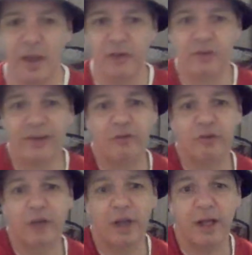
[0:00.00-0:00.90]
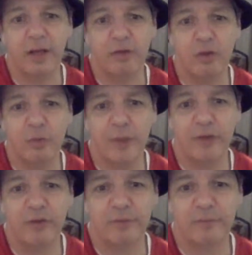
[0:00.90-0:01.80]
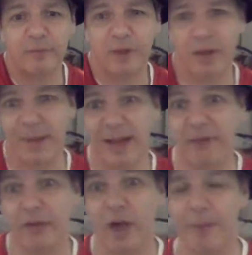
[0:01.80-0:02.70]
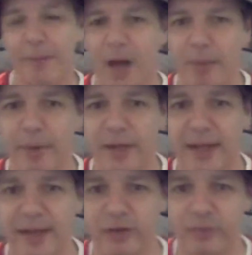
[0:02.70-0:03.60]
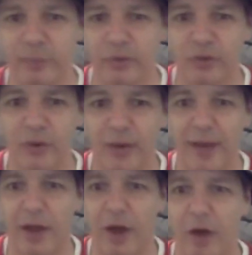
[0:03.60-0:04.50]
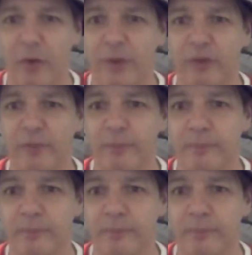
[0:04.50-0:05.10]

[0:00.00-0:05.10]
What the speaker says: Saints 2 wins have come up against Bristol and Harlequins.